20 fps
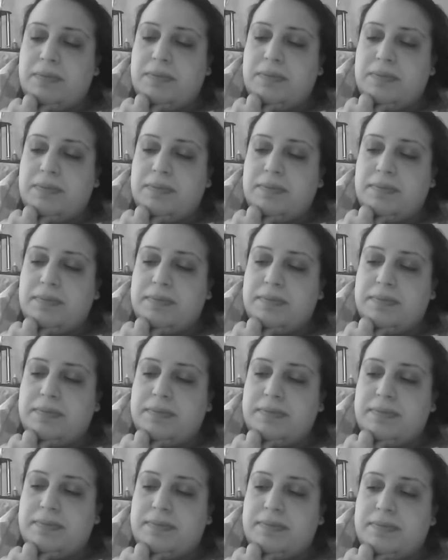
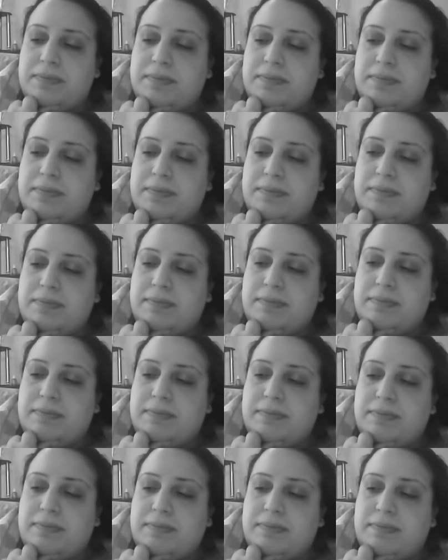
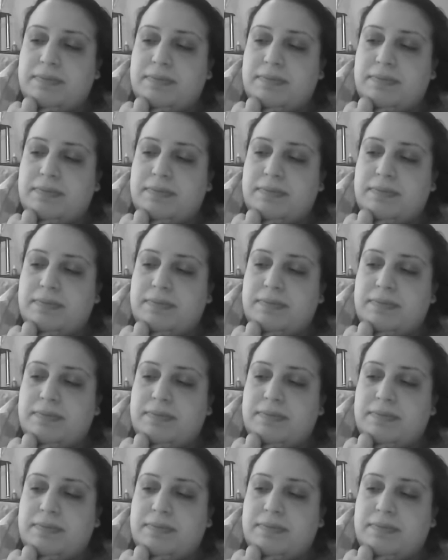Nothing is said.